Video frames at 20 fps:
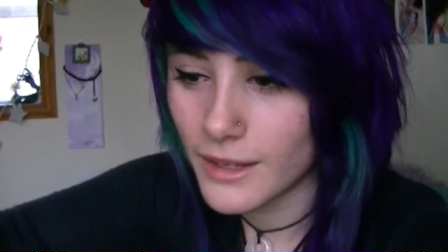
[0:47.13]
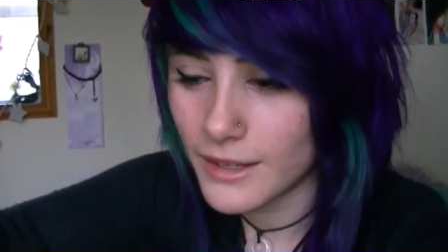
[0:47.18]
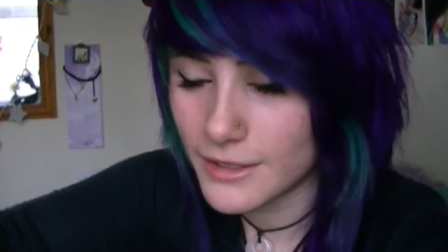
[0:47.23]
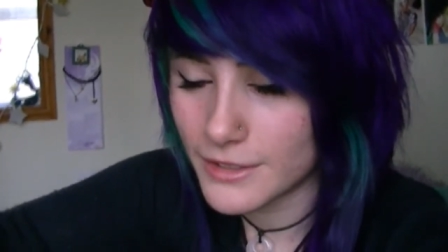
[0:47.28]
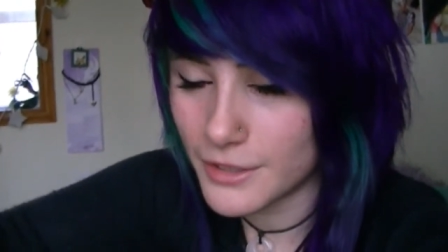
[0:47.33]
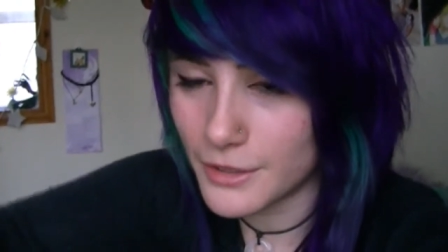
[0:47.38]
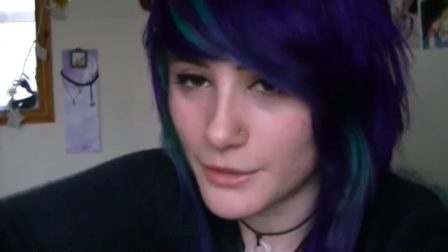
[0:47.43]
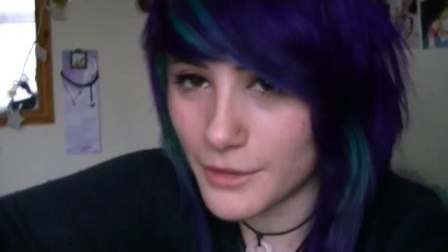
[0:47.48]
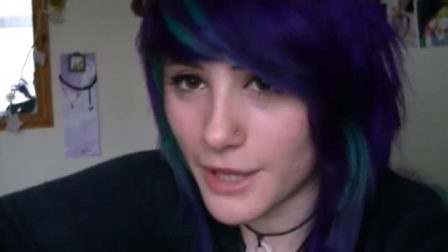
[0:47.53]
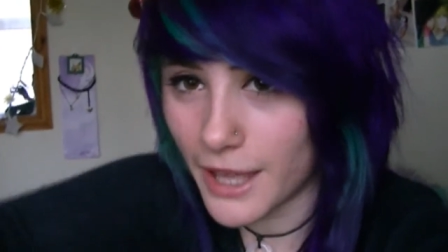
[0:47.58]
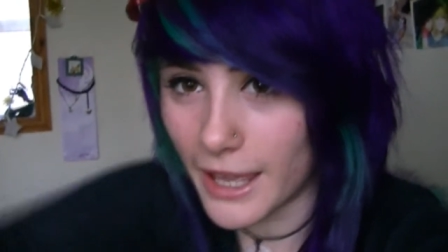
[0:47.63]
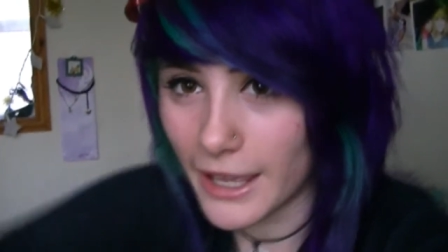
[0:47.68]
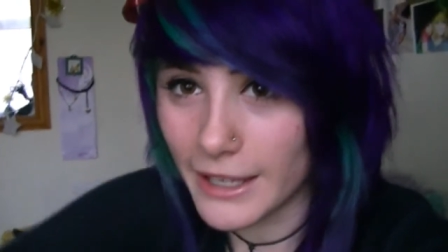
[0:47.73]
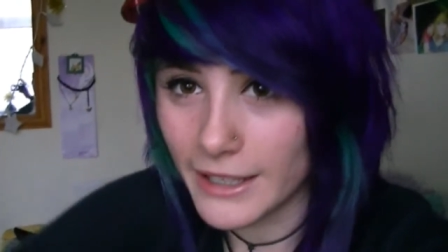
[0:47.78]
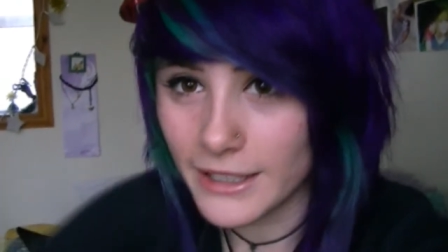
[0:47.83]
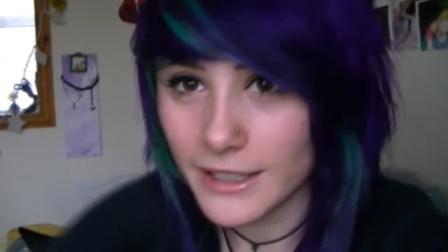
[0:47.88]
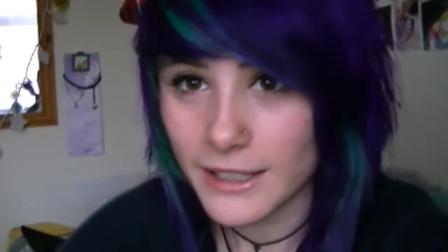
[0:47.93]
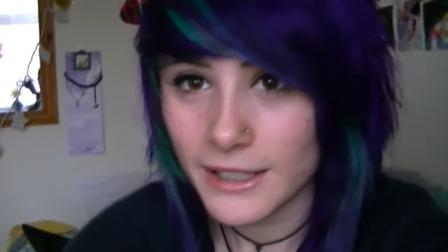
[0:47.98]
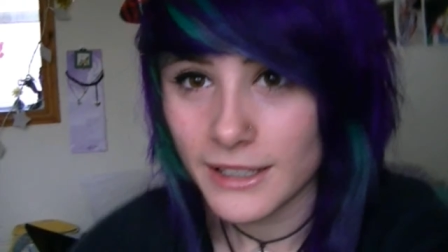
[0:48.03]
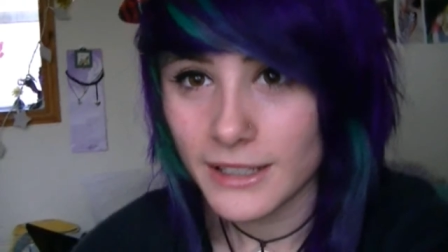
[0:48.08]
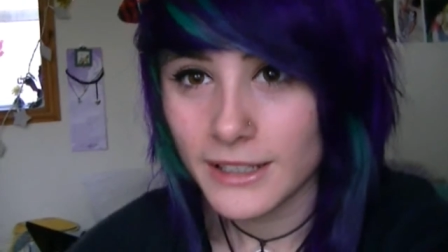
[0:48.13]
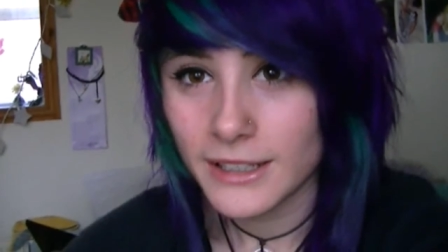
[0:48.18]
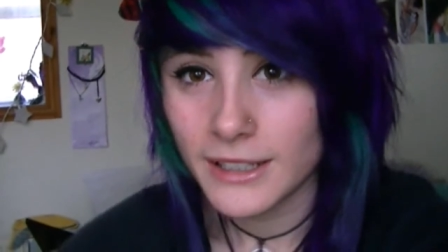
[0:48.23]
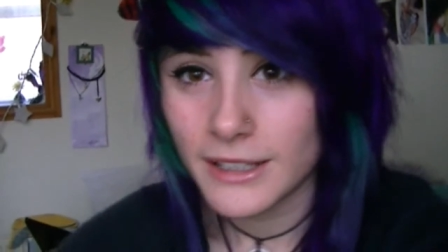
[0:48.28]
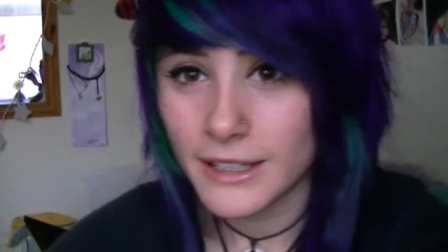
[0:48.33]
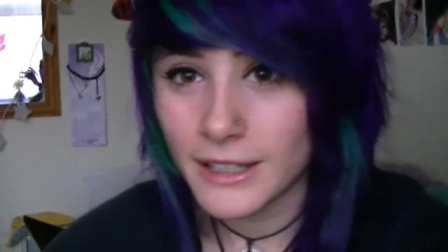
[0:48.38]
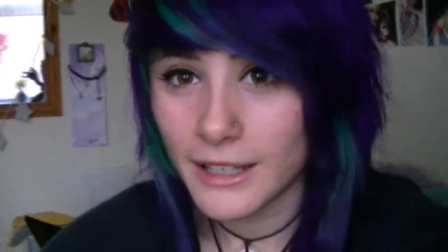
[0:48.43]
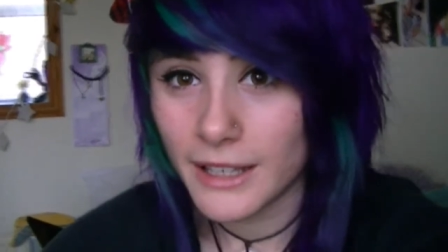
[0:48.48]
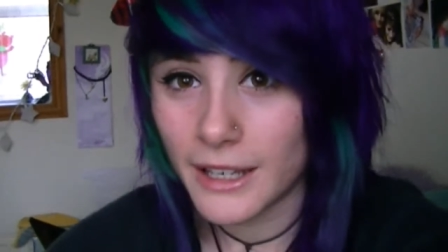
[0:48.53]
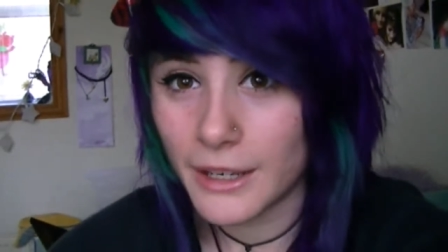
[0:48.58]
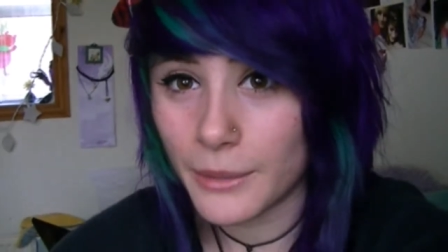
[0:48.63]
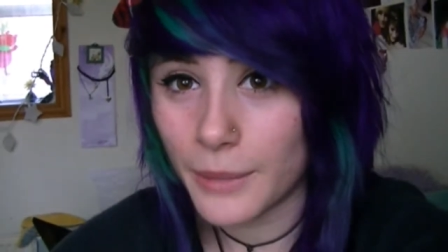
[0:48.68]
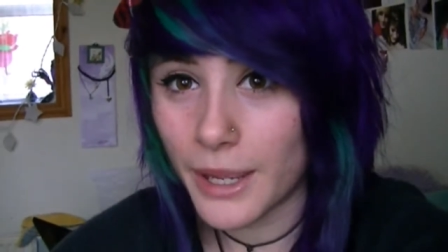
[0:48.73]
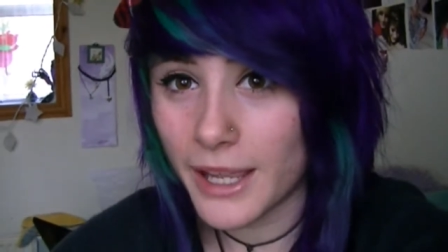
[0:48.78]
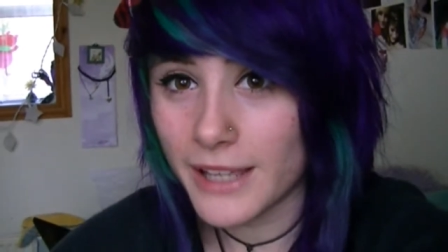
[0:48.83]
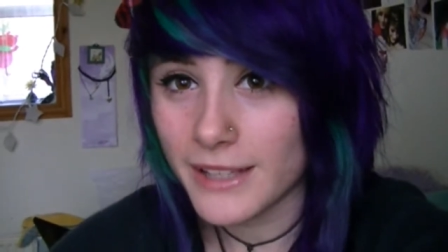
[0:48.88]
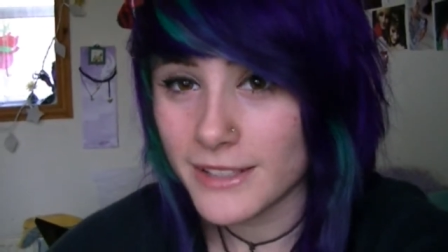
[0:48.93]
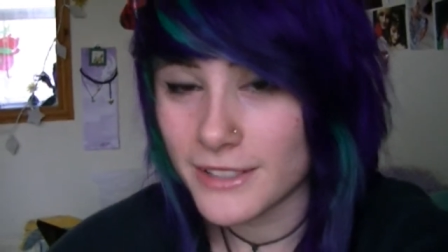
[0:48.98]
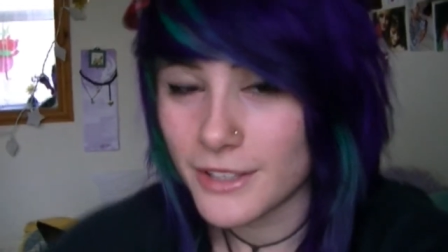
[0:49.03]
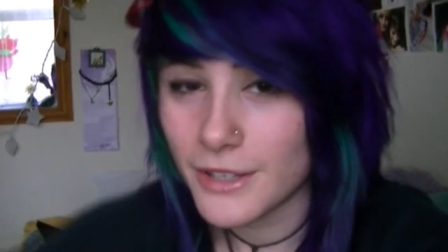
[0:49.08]
It's okay.
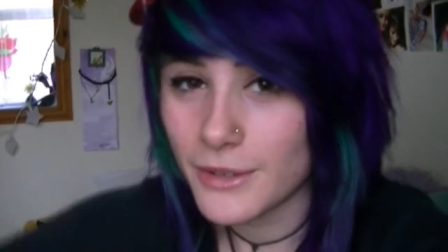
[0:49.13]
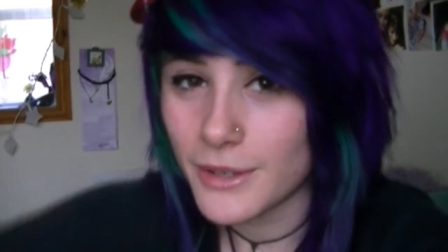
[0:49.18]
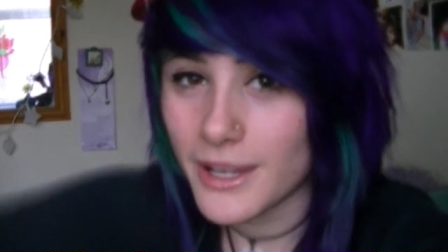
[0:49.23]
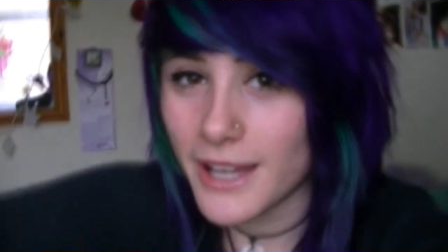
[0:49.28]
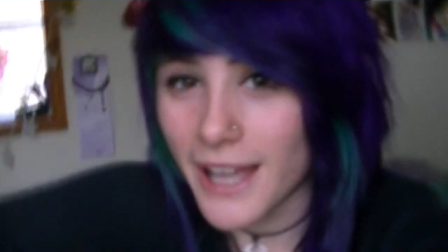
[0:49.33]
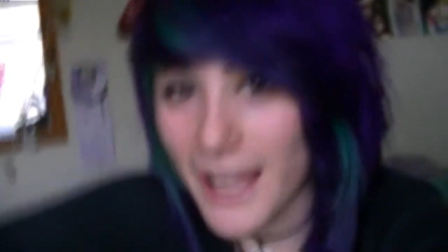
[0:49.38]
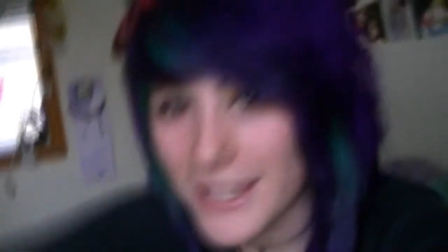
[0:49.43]
Anyway, so uh,